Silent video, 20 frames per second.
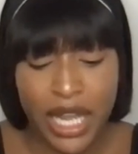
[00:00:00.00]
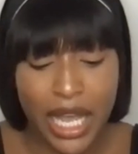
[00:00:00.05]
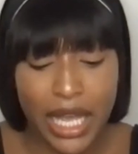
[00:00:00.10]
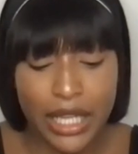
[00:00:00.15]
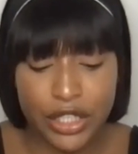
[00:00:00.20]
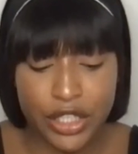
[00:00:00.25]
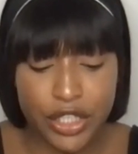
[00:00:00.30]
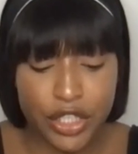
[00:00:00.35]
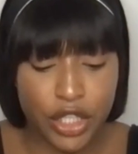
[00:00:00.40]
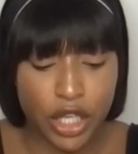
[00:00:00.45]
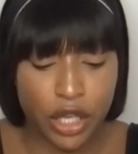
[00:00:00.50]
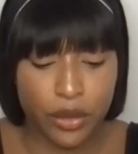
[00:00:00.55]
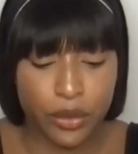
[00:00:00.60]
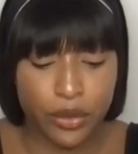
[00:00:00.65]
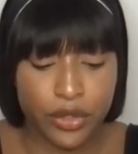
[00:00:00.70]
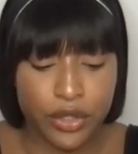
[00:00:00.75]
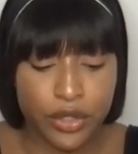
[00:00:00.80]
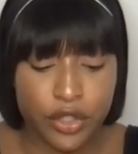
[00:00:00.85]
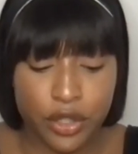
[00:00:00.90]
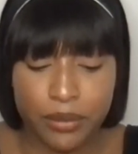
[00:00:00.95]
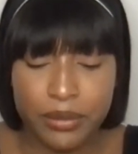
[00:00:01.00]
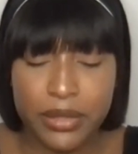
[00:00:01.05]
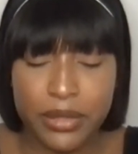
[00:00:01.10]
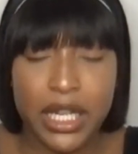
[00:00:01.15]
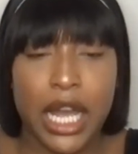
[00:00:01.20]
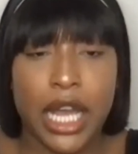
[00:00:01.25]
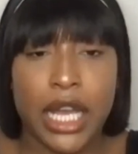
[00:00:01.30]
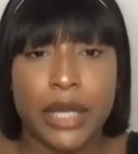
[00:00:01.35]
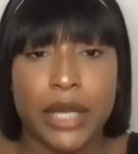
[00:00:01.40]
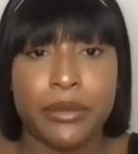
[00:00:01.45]
And so
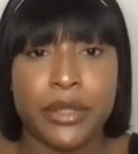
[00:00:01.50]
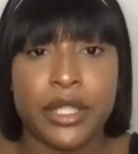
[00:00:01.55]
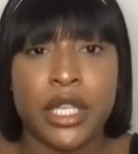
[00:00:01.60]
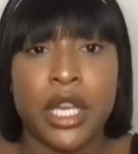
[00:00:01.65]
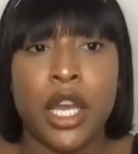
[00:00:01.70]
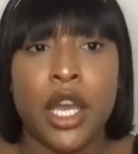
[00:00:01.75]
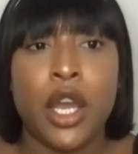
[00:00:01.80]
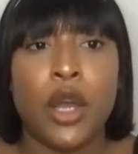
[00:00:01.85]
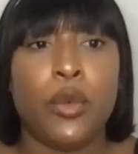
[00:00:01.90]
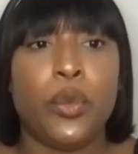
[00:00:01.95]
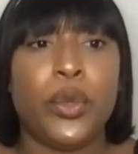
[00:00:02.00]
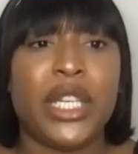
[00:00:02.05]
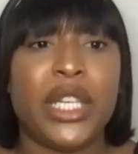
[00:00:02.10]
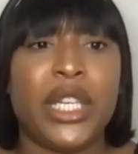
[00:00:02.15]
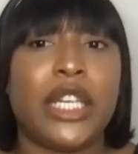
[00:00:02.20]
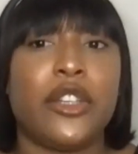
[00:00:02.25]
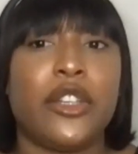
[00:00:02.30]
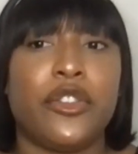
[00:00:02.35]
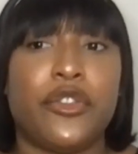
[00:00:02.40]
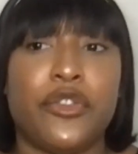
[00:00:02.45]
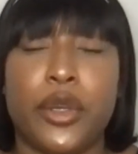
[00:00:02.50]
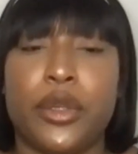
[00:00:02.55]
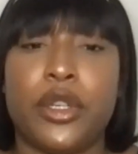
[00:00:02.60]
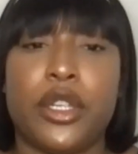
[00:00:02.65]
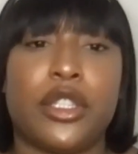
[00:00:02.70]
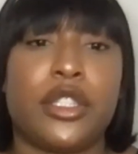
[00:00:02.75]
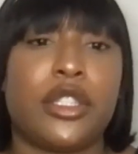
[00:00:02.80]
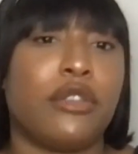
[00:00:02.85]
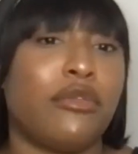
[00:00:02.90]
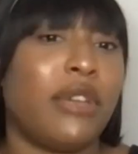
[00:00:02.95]
sometimes we can
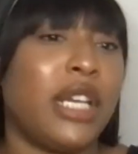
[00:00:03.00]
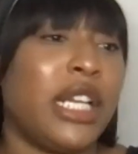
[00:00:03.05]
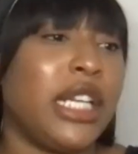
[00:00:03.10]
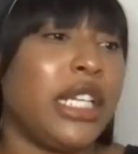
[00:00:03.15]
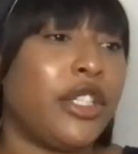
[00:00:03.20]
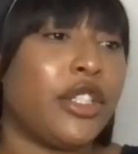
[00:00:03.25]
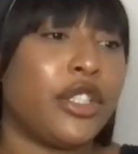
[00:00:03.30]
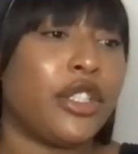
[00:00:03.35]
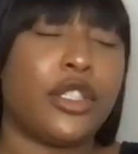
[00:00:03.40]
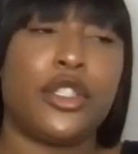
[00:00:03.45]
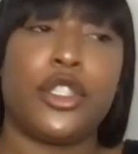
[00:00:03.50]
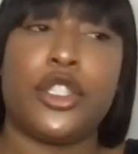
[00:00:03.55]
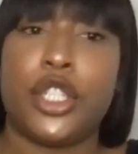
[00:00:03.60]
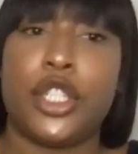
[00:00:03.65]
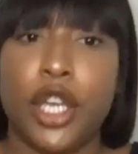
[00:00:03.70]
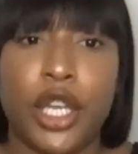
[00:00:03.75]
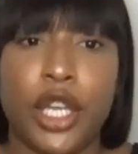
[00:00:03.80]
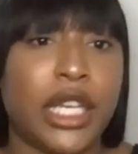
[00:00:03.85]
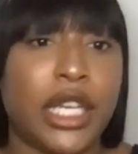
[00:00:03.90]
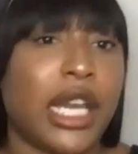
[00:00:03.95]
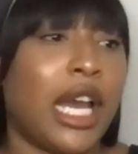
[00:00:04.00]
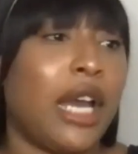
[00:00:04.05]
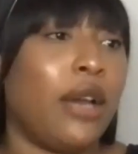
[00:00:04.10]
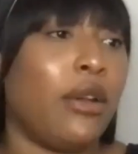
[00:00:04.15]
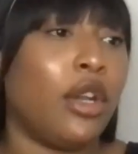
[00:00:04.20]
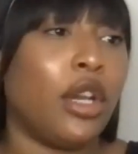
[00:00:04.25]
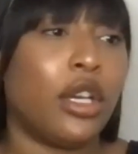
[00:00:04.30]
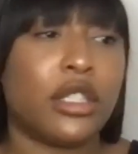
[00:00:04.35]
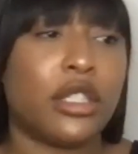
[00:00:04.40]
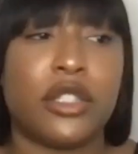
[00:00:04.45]
focus on really just churning
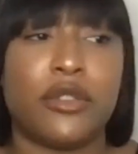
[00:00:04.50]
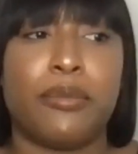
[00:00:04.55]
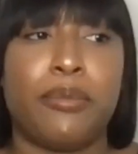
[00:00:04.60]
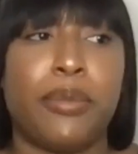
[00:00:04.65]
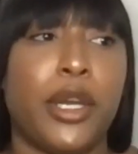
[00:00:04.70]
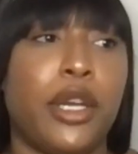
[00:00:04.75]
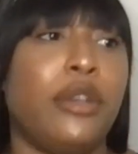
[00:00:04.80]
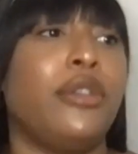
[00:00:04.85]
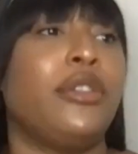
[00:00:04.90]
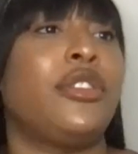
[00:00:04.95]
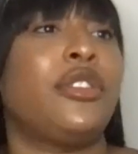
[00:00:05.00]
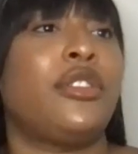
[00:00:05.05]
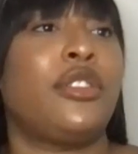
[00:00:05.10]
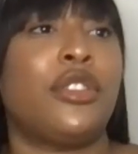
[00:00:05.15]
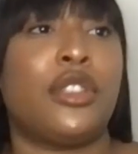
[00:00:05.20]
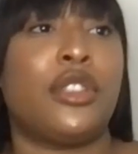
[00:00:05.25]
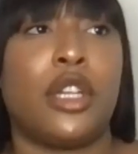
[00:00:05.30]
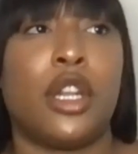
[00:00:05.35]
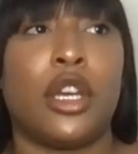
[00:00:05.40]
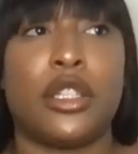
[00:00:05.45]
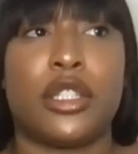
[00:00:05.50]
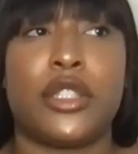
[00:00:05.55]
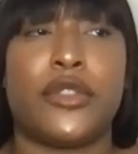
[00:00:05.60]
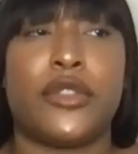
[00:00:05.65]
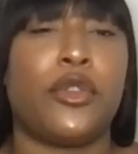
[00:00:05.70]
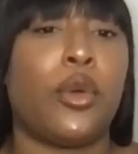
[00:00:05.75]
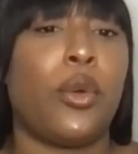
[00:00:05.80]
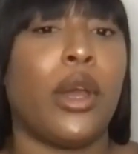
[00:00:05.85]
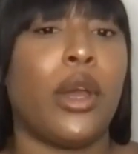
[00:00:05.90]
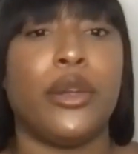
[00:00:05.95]
out lots of posts, lots
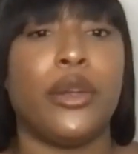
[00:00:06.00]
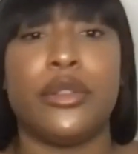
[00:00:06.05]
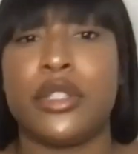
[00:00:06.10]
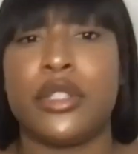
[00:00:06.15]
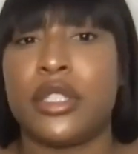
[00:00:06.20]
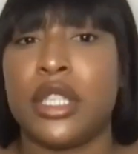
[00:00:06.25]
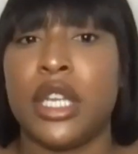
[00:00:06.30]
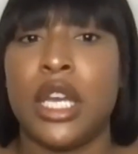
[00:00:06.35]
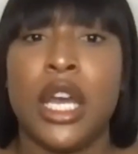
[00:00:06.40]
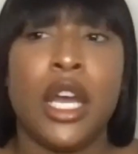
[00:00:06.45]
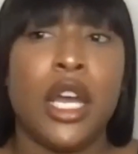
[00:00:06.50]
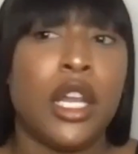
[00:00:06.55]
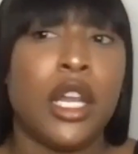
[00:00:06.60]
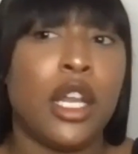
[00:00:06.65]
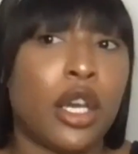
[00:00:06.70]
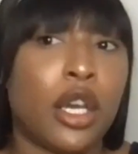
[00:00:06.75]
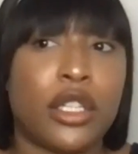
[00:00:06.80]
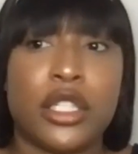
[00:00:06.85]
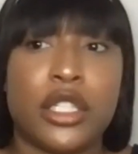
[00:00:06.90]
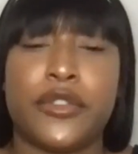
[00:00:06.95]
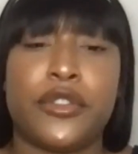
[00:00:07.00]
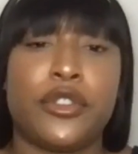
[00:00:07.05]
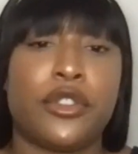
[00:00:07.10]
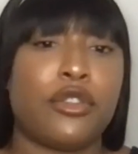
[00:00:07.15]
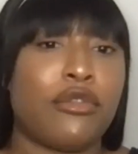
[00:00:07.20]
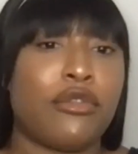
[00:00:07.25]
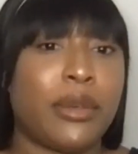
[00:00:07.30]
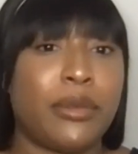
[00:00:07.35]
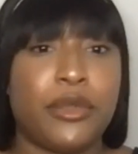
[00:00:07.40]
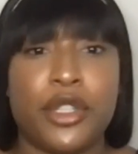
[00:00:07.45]
of quotes, lots of
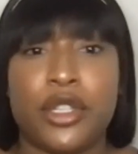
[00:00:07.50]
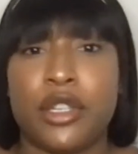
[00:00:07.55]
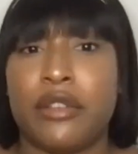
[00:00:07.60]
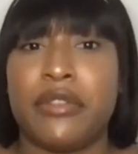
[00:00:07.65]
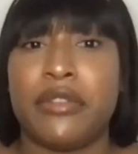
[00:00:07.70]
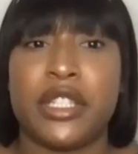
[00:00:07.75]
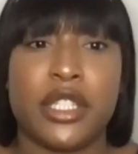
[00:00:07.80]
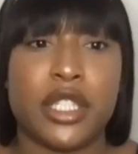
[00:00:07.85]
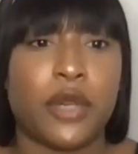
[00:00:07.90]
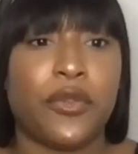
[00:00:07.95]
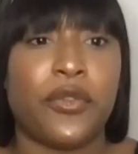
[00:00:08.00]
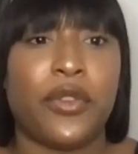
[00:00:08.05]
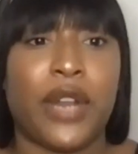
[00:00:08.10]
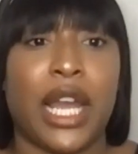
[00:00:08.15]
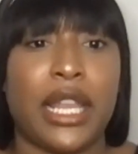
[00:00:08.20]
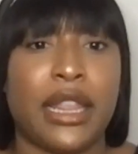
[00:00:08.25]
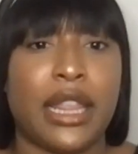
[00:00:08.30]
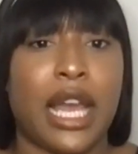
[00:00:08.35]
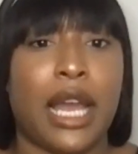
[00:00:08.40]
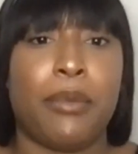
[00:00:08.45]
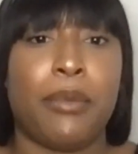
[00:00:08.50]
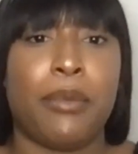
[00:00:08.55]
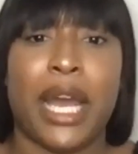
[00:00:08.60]
scripture and stuff like that.